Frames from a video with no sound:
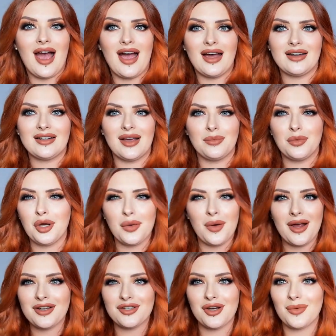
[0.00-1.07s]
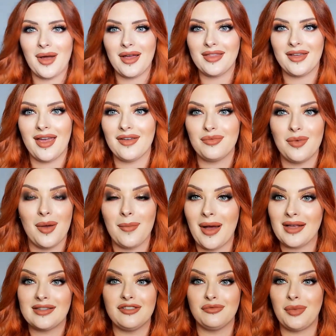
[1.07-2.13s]
and I'm not quite sure why they gave me a
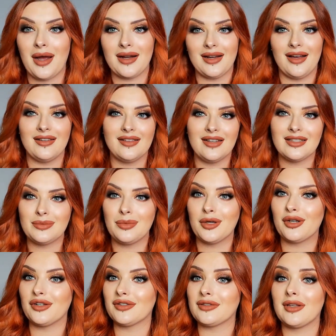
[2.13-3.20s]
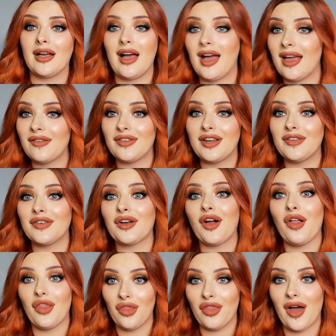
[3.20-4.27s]
massive bag like this because I haven't even
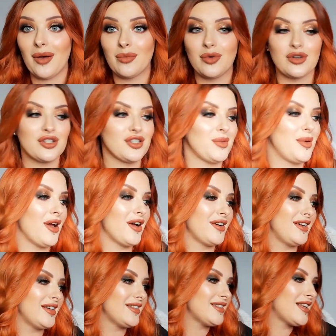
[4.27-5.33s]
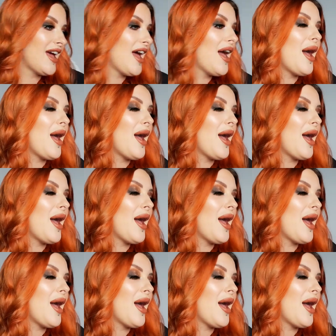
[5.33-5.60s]
got that much to be honest.